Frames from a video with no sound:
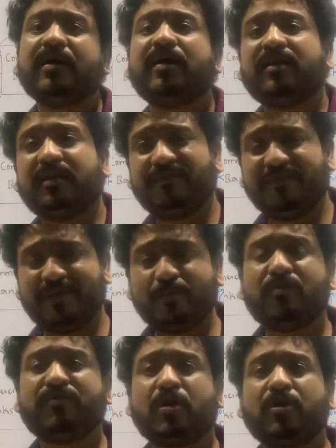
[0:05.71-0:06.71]
Then we
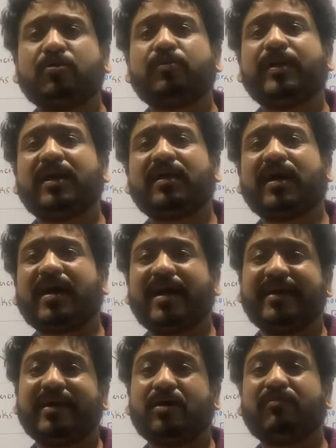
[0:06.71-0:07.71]
moved on to build our
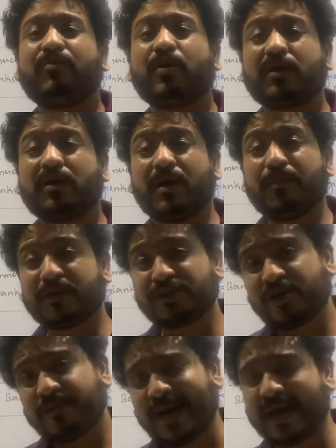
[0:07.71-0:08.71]
idea of what a
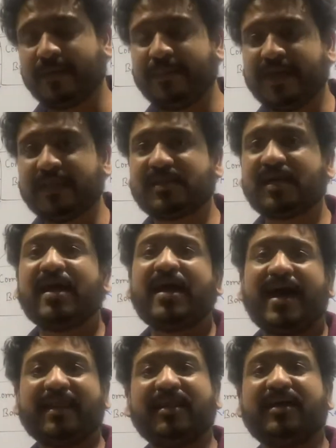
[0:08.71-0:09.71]
commercial bank means.
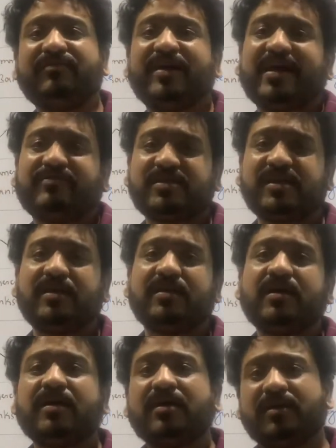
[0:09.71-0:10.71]
And then we have seen
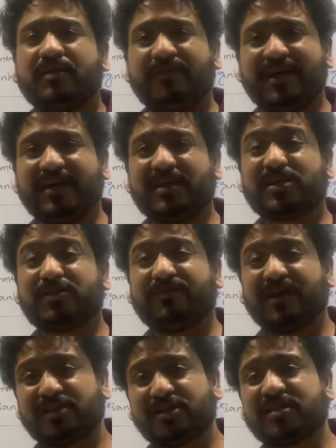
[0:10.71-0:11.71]
the various
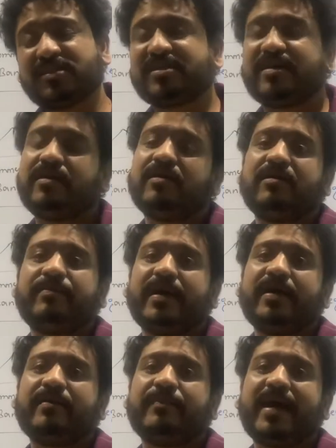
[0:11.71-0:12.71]
functions rendered by
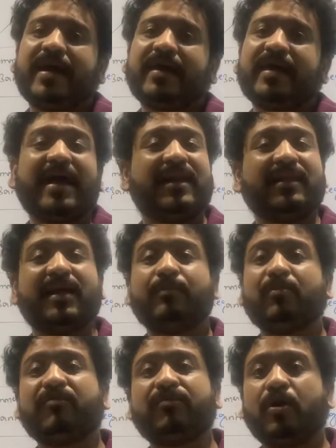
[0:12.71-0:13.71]
a bank and then
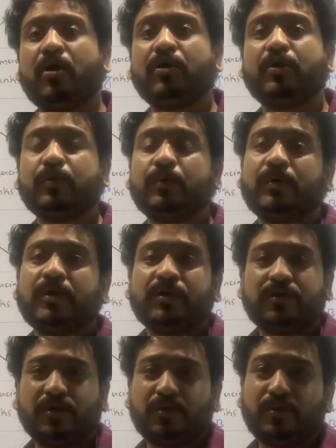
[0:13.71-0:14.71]
moved on to
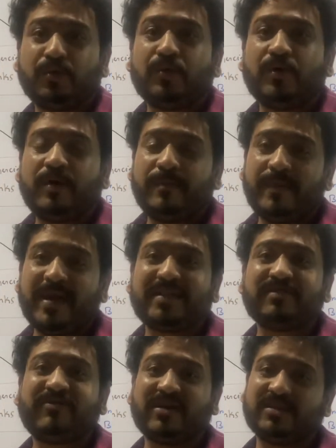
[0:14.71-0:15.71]
the two
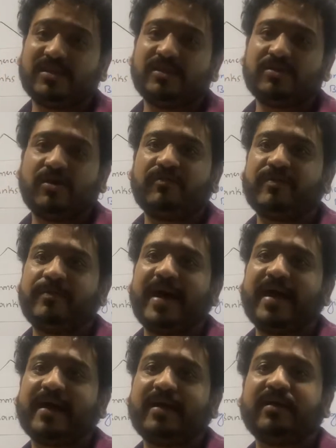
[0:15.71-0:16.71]
main functions of a
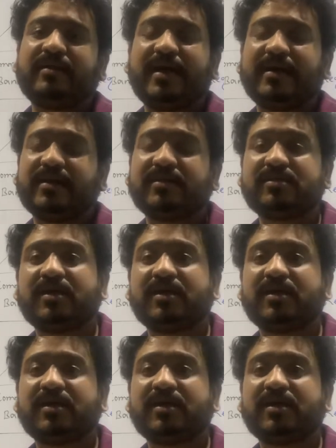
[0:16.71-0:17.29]
bank that is